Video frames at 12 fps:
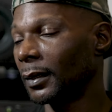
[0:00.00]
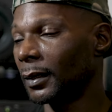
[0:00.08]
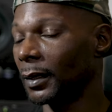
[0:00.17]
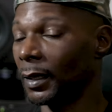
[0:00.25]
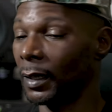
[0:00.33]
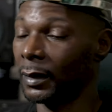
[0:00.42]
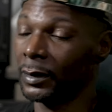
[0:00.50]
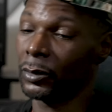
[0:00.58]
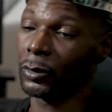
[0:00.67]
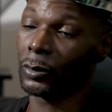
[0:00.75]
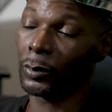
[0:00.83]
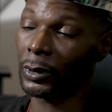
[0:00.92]
I
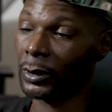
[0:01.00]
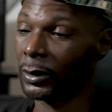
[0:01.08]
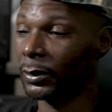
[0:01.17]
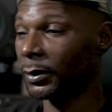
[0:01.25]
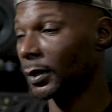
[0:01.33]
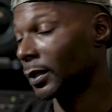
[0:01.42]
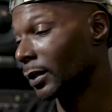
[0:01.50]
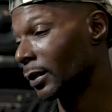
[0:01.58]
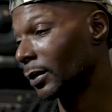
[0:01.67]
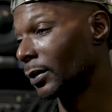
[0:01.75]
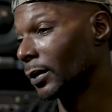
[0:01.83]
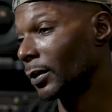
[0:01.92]
assume so. I
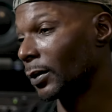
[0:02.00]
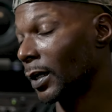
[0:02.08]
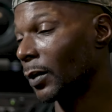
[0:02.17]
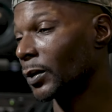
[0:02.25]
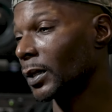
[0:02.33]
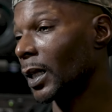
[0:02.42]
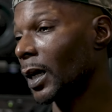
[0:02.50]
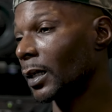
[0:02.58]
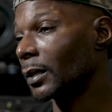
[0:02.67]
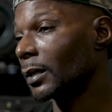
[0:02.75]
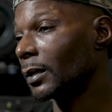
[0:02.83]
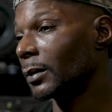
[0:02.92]
don't know. I was
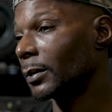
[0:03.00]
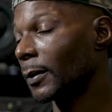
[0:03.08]
locked up.